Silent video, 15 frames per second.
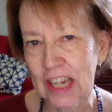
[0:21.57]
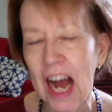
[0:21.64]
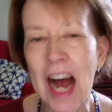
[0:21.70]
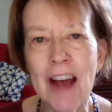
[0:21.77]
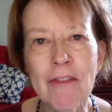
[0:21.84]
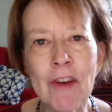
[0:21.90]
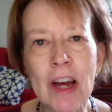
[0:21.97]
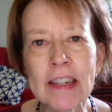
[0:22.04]

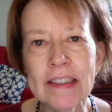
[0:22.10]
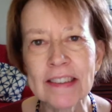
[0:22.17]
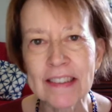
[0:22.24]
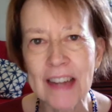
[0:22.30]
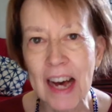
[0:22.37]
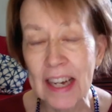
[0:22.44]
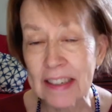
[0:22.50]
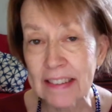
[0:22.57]
I've
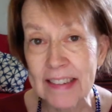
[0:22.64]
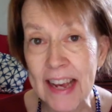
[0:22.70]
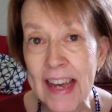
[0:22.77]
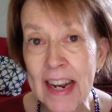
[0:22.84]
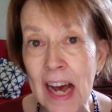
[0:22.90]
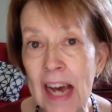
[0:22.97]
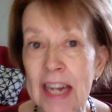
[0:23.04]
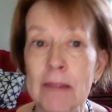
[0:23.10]
designed 10
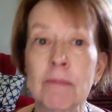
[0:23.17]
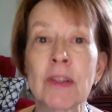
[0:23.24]
items.